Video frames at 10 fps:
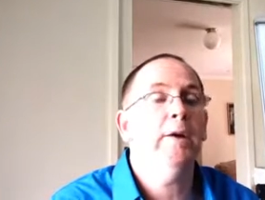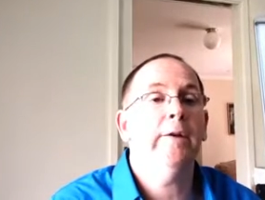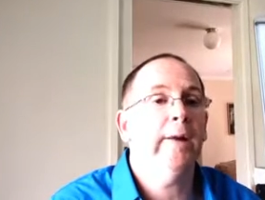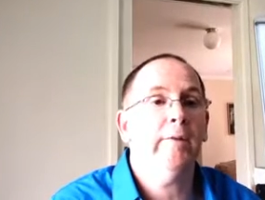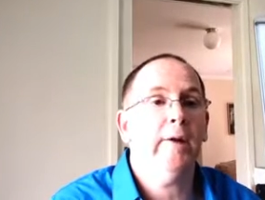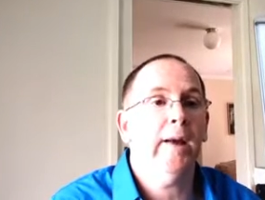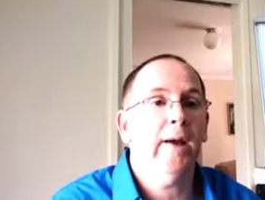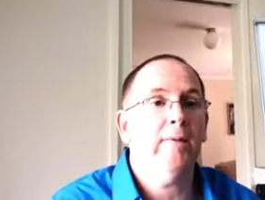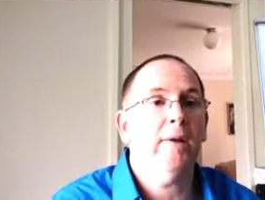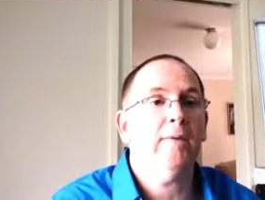You're never going to
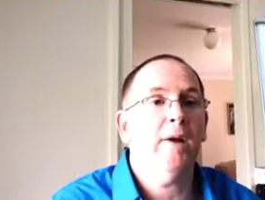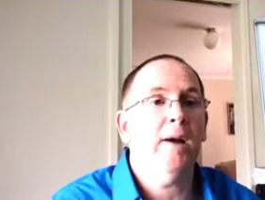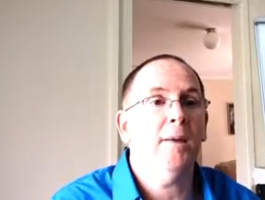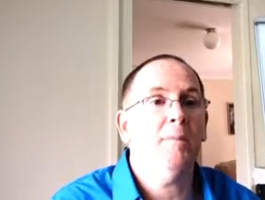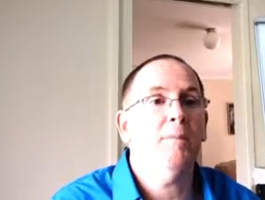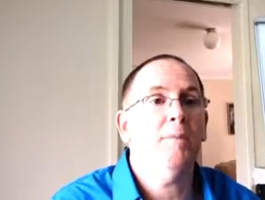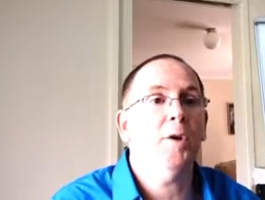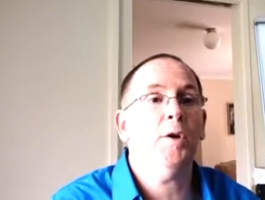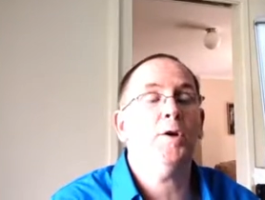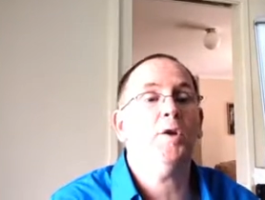have enough time
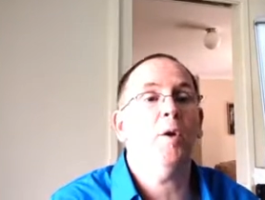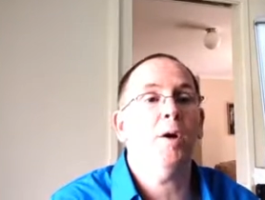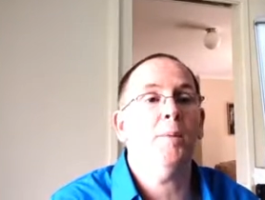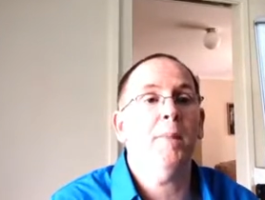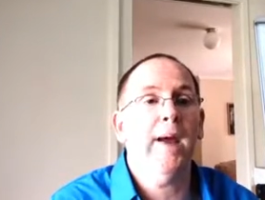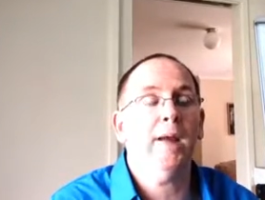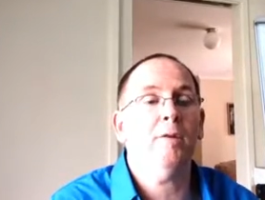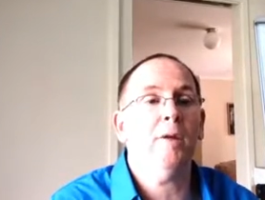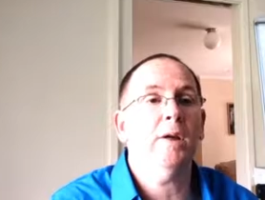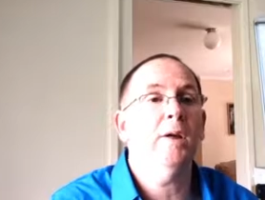because
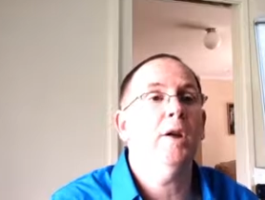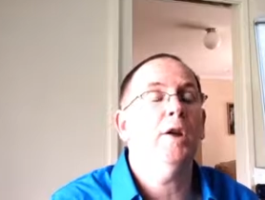automatically